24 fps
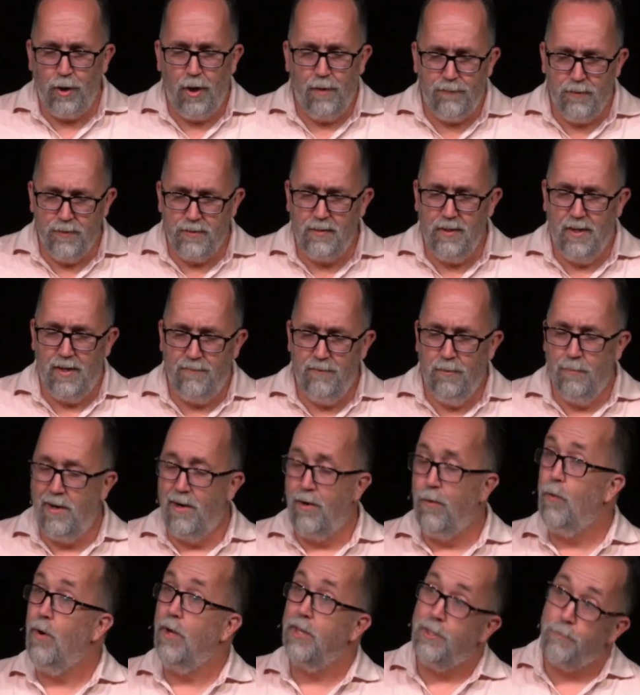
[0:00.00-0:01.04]
offers love no
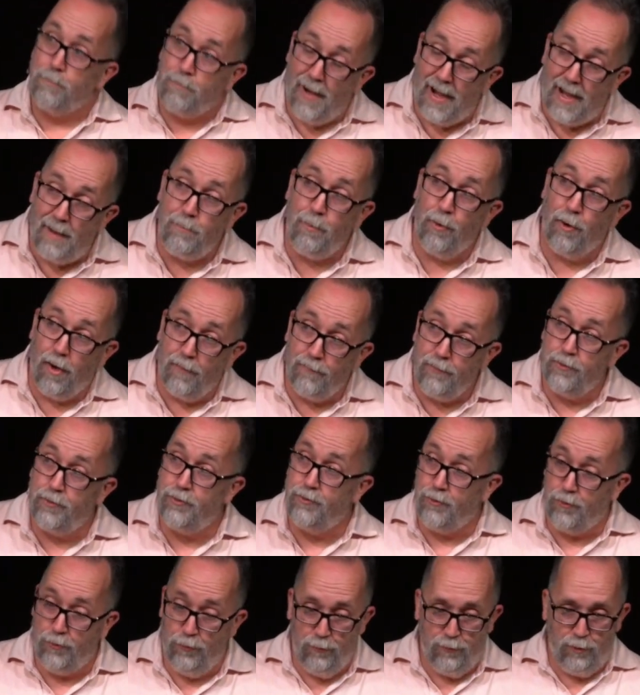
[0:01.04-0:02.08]
matter what. The Bible offers
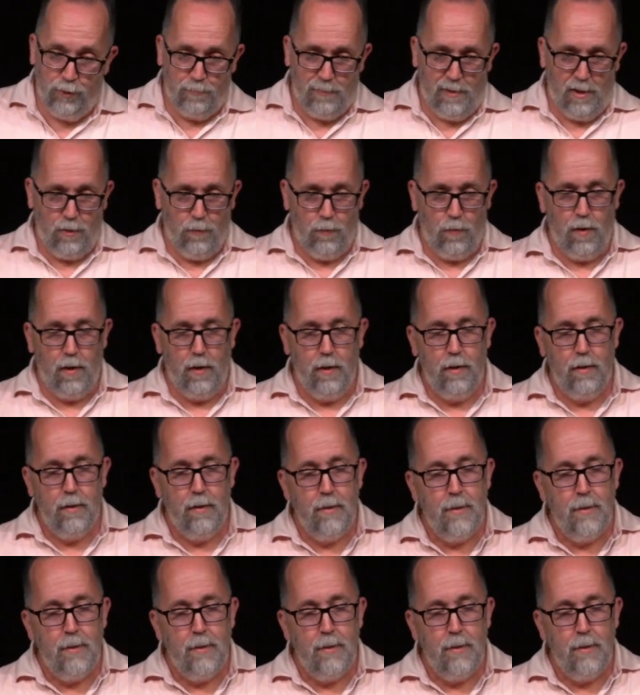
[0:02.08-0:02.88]
truth no matter what.